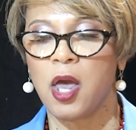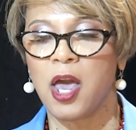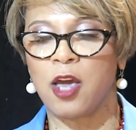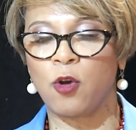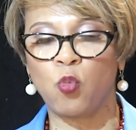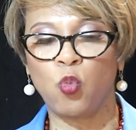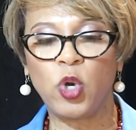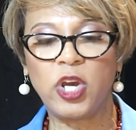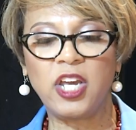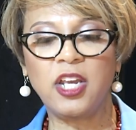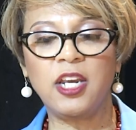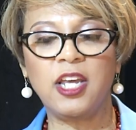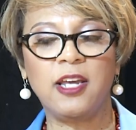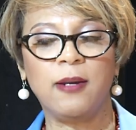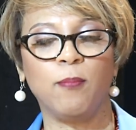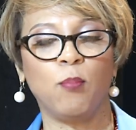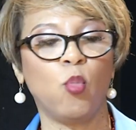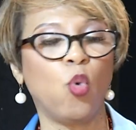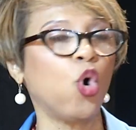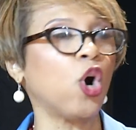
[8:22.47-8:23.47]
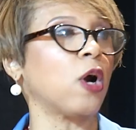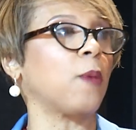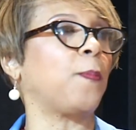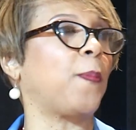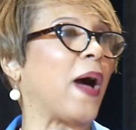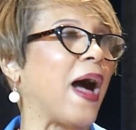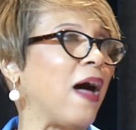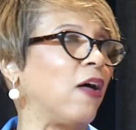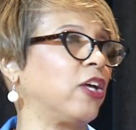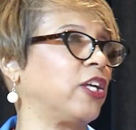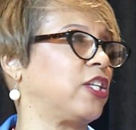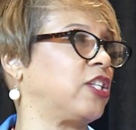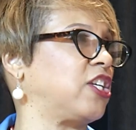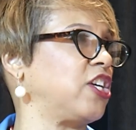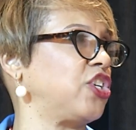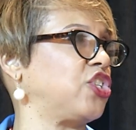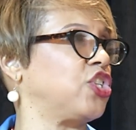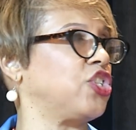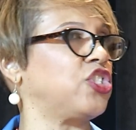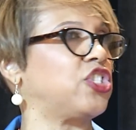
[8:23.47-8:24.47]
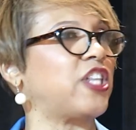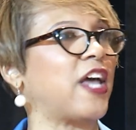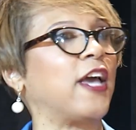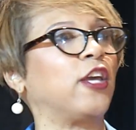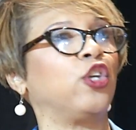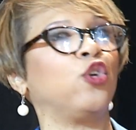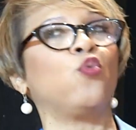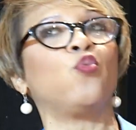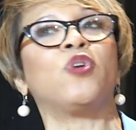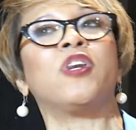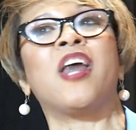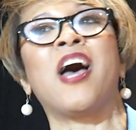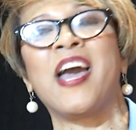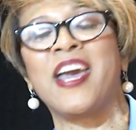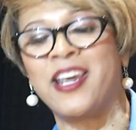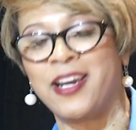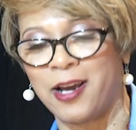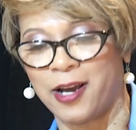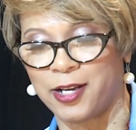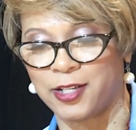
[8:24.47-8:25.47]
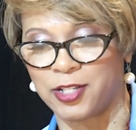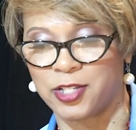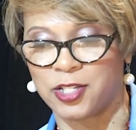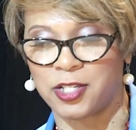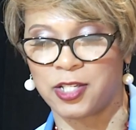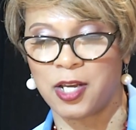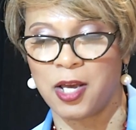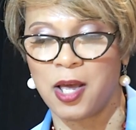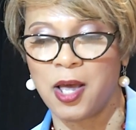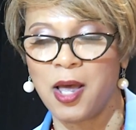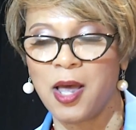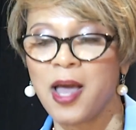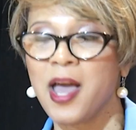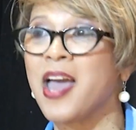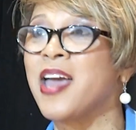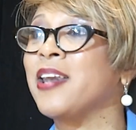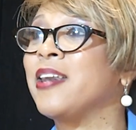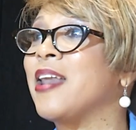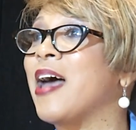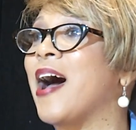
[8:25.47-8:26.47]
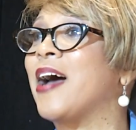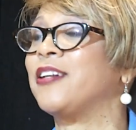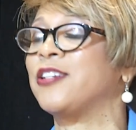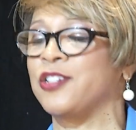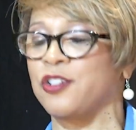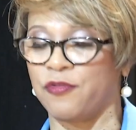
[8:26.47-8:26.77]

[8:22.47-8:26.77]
and we need more politicians that unite us and not